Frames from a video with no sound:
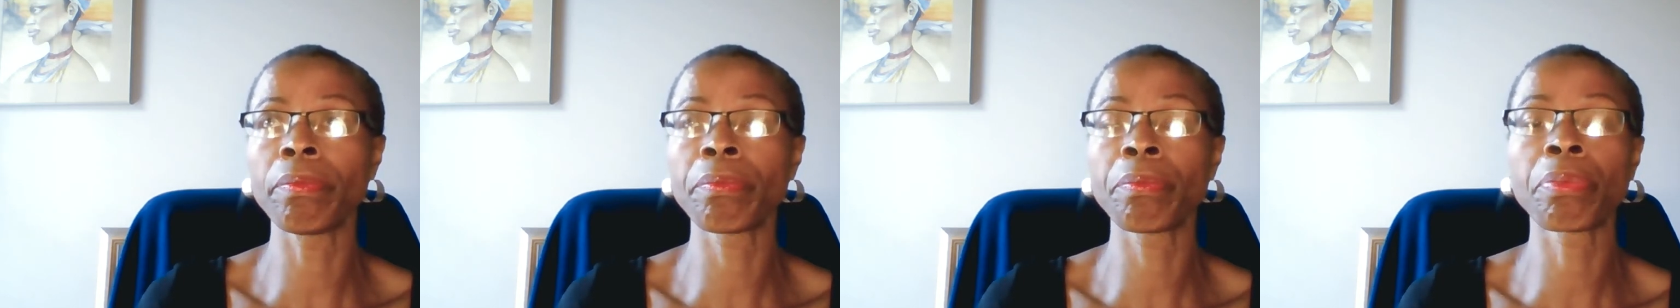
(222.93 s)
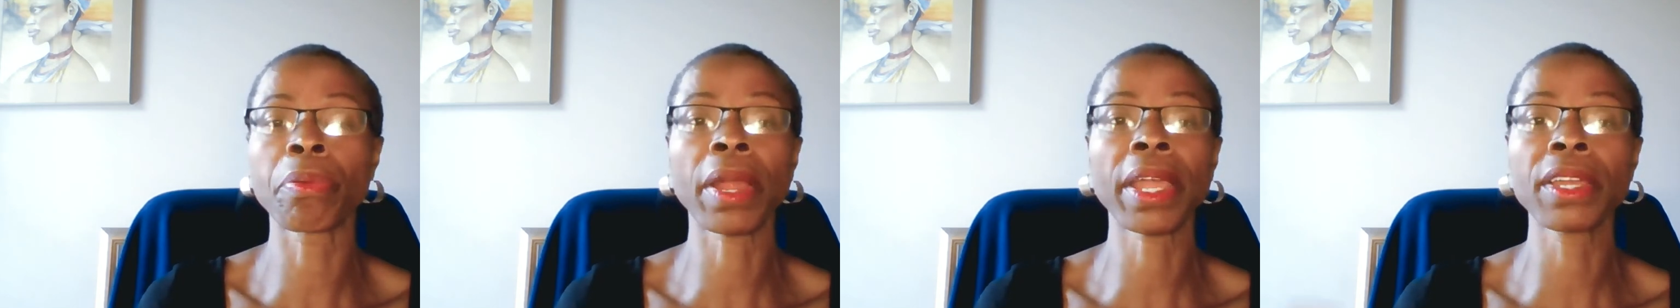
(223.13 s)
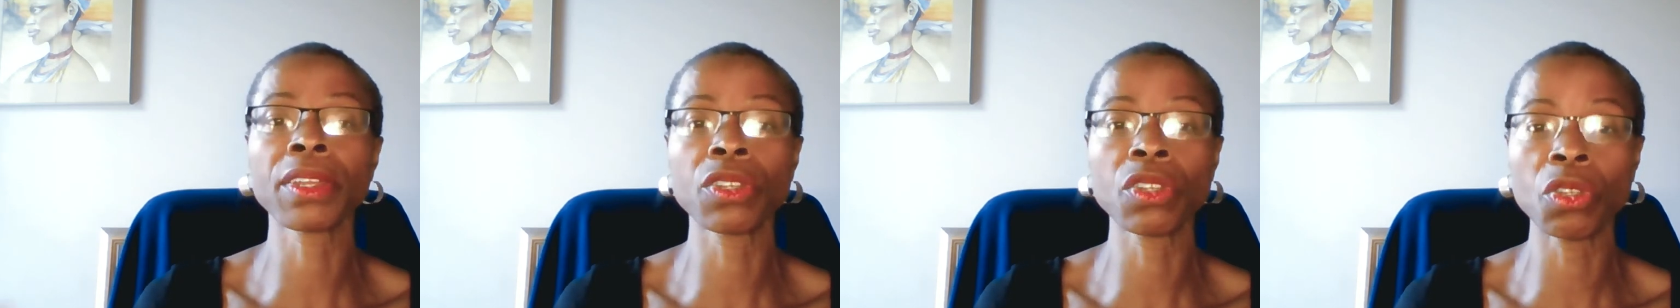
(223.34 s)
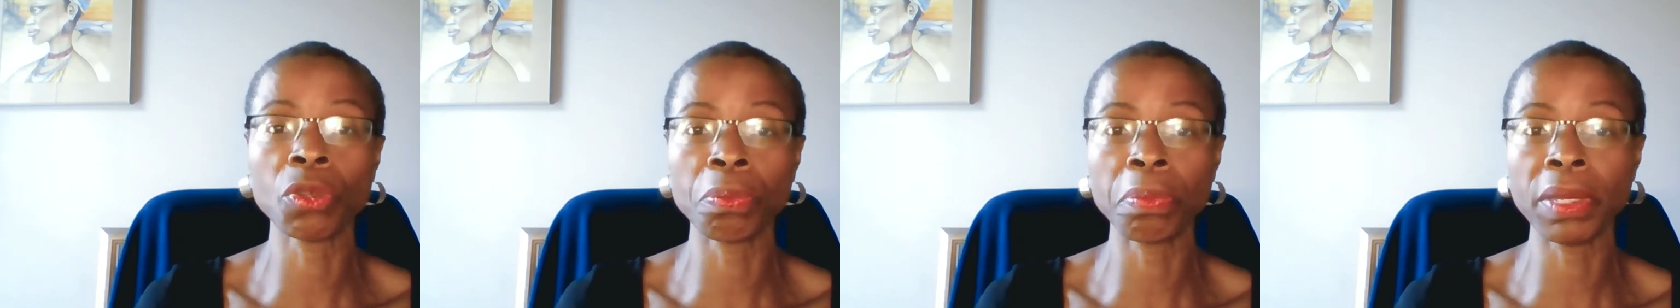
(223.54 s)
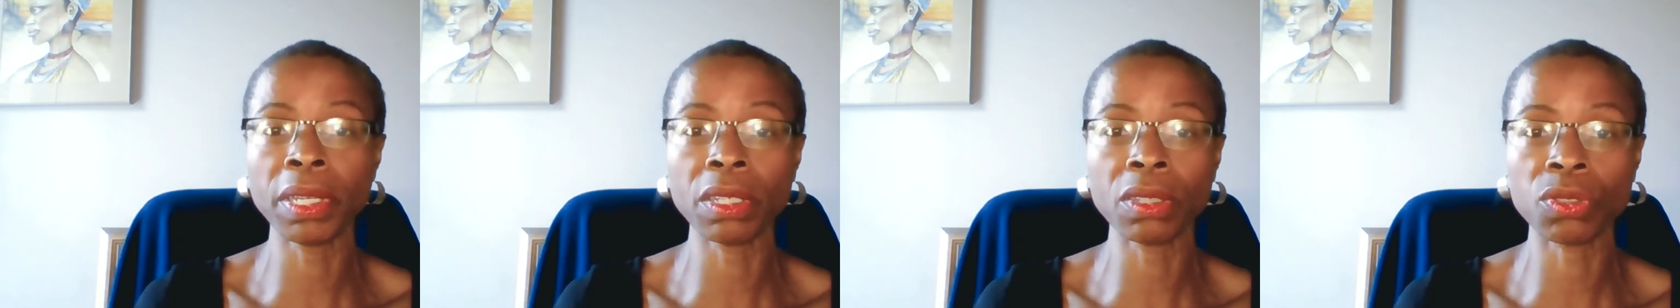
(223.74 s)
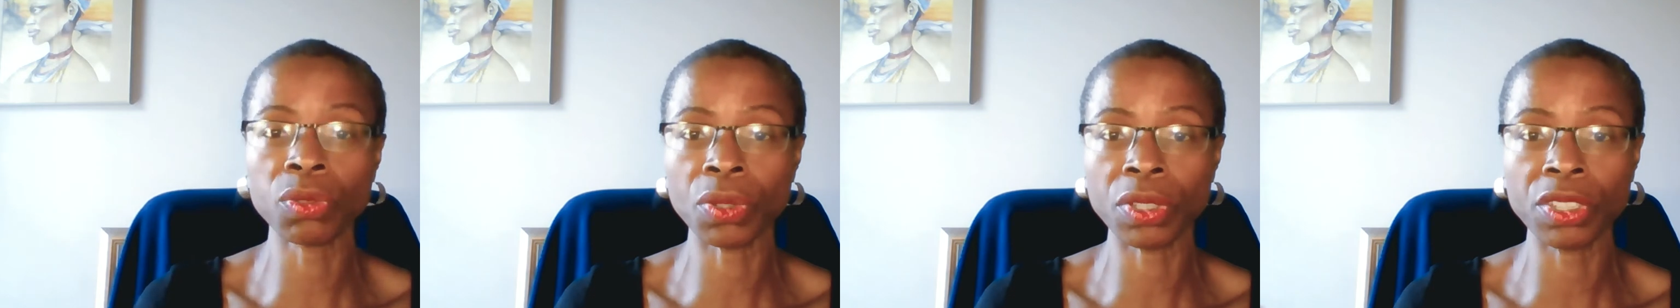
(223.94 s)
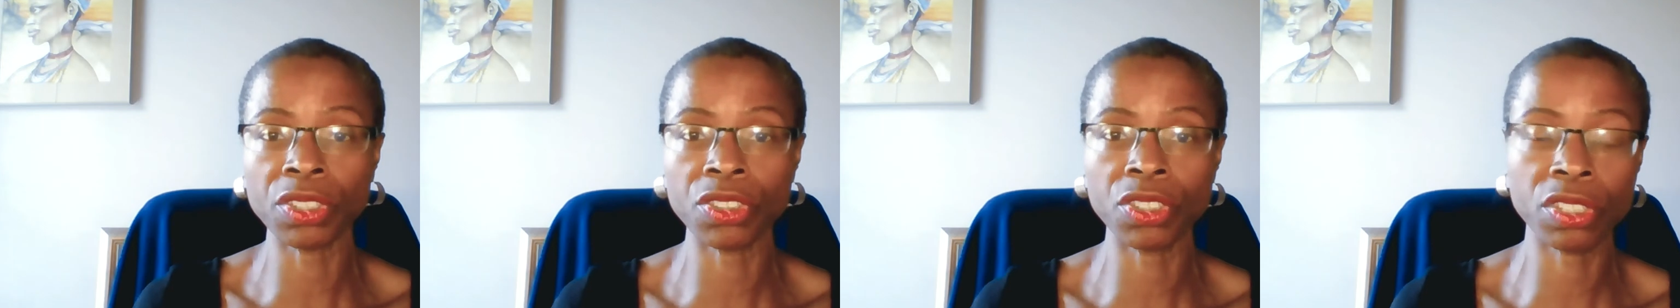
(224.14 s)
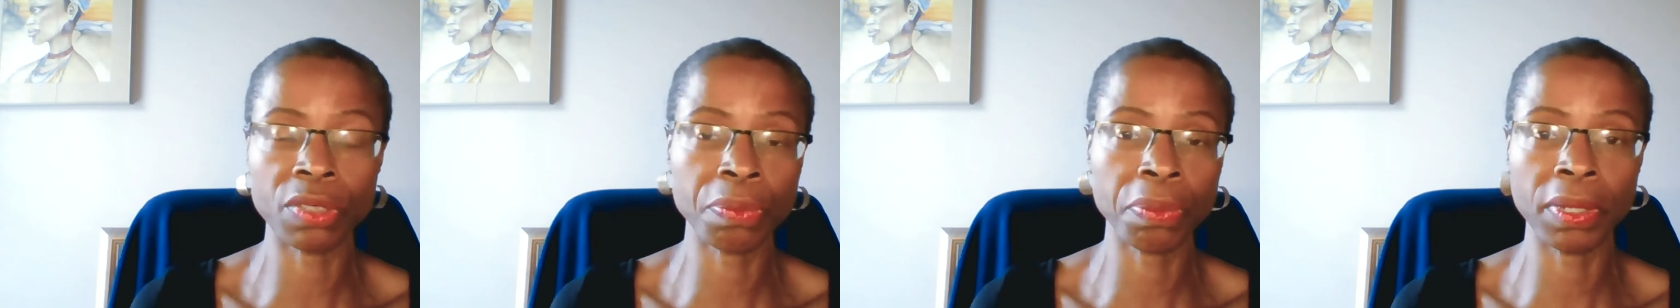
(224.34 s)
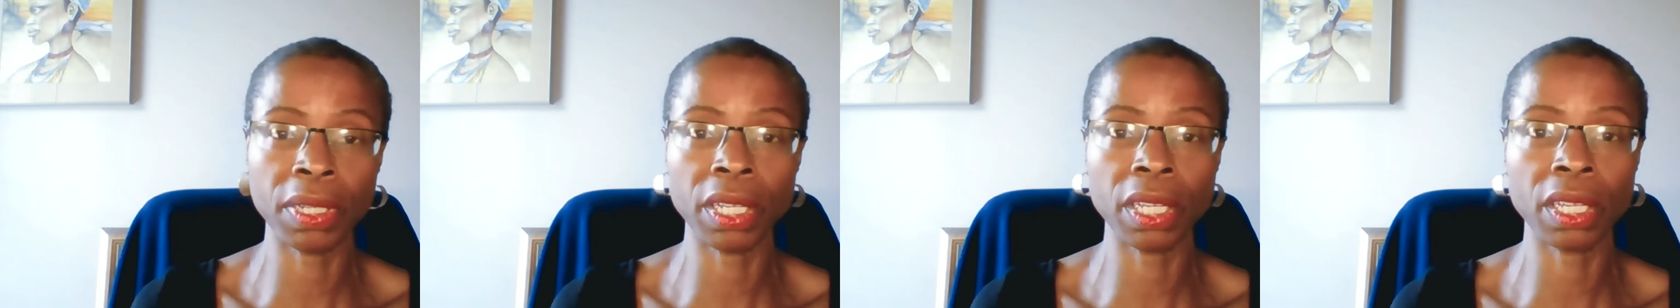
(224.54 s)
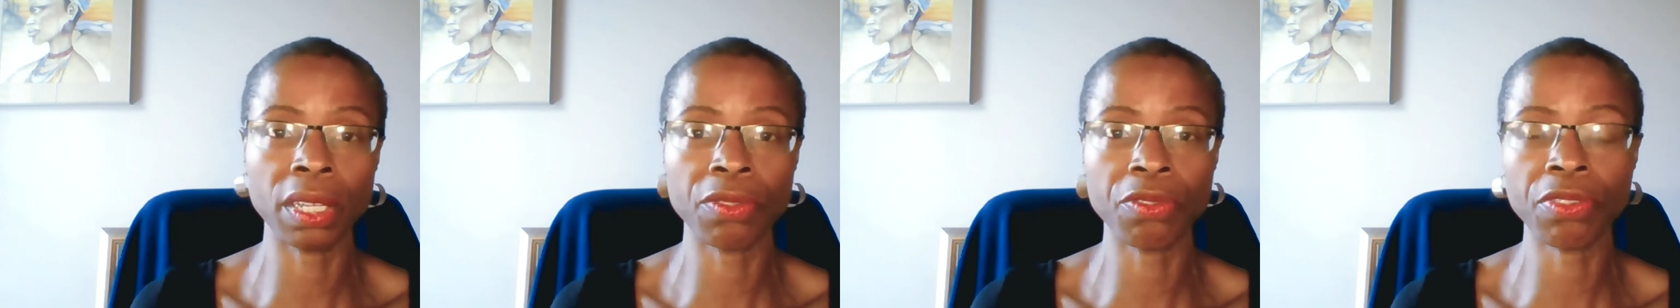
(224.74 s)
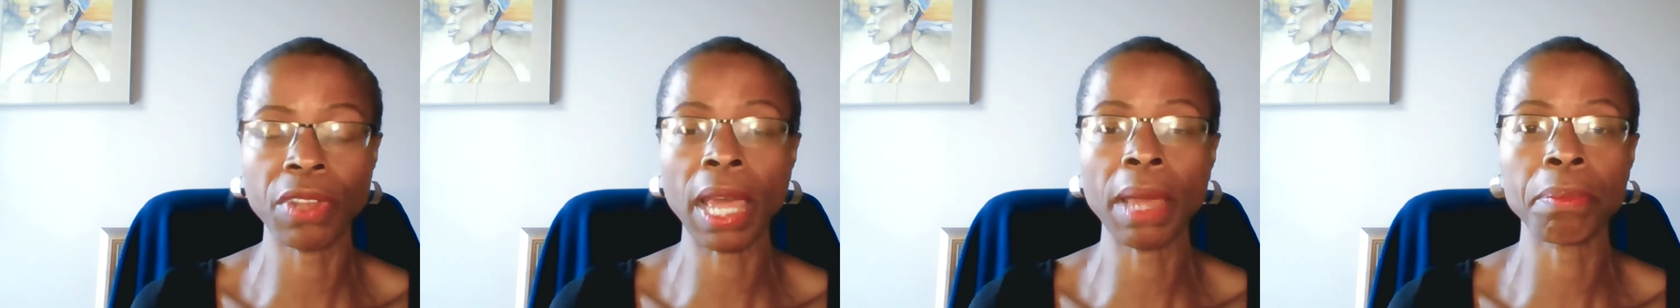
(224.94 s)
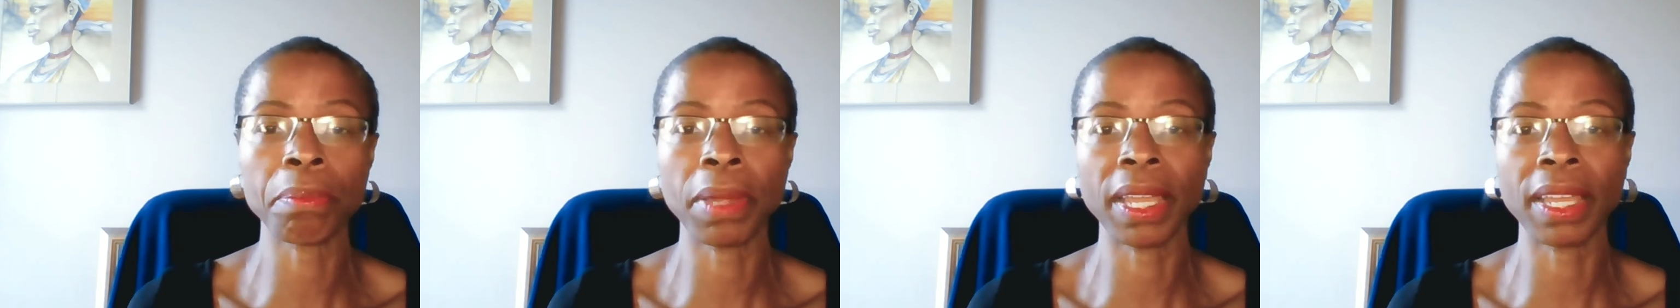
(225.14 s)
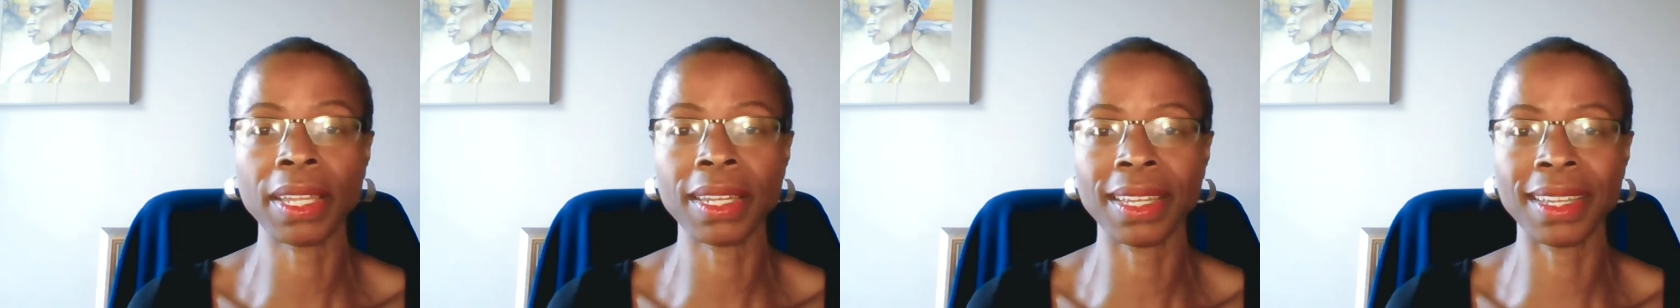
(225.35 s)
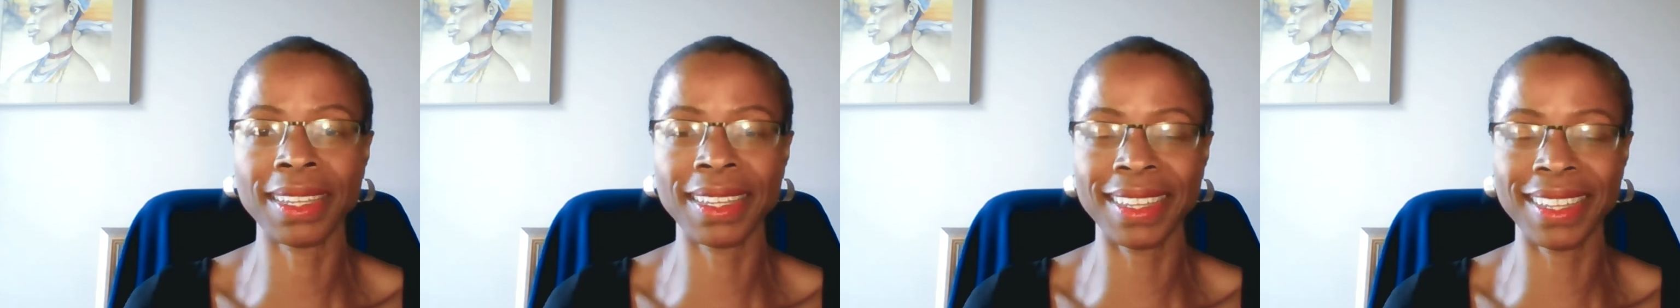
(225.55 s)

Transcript: brand new builds where you're just putting flat paint.